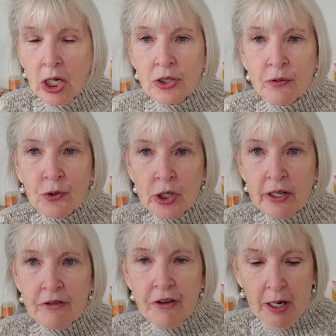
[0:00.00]
to
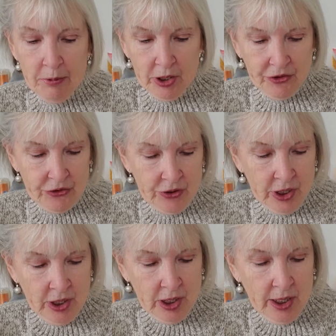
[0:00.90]
Fortnite Fabrics,
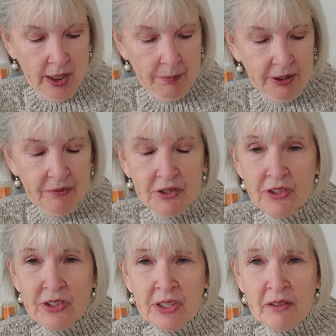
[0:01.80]
and I believe this
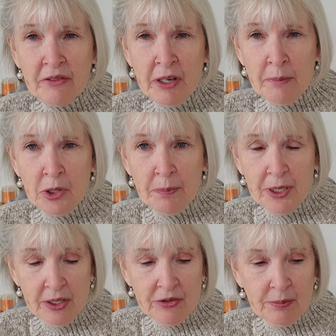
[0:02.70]
is the November
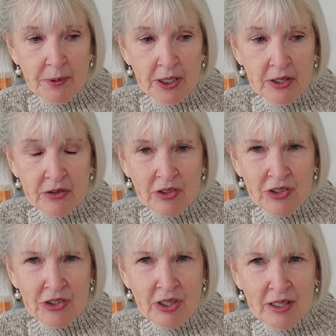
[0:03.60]
piece because I
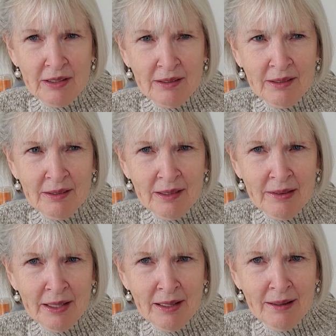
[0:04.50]
just got it. I
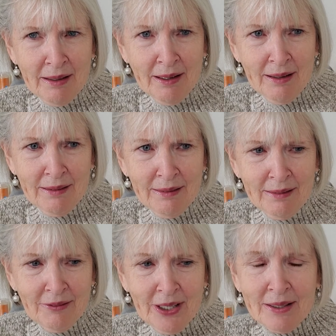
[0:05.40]
think I got
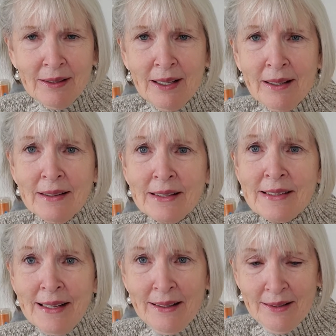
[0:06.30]
a
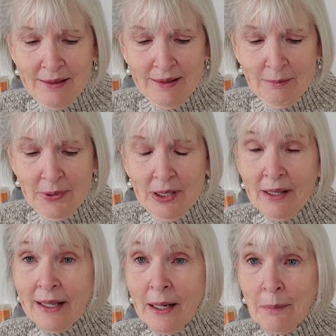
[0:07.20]
second bill.
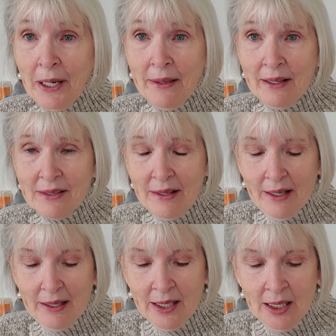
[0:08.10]
I got to pay that
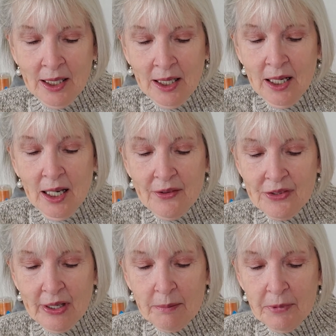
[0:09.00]
today. A
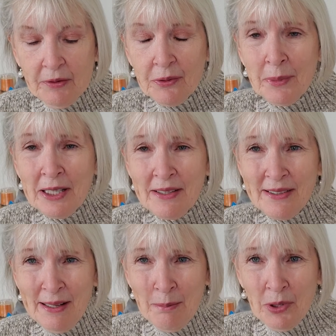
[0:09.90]
second bill for my
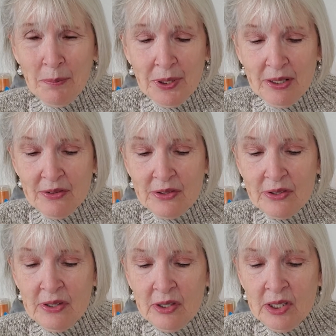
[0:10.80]
December piece,
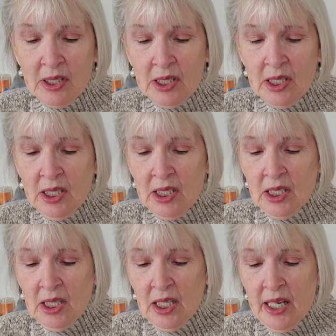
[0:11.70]

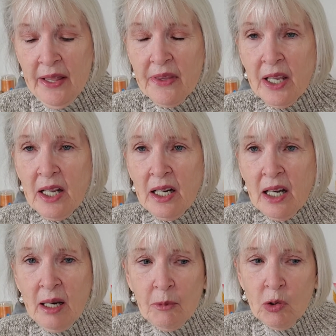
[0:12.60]
and then
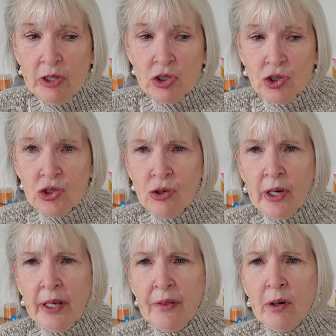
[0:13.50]
I'm going to
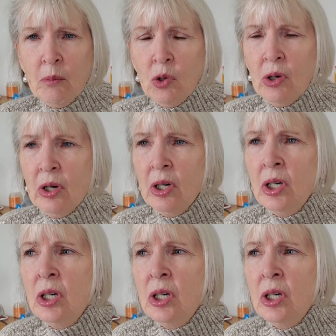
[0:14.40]
join their more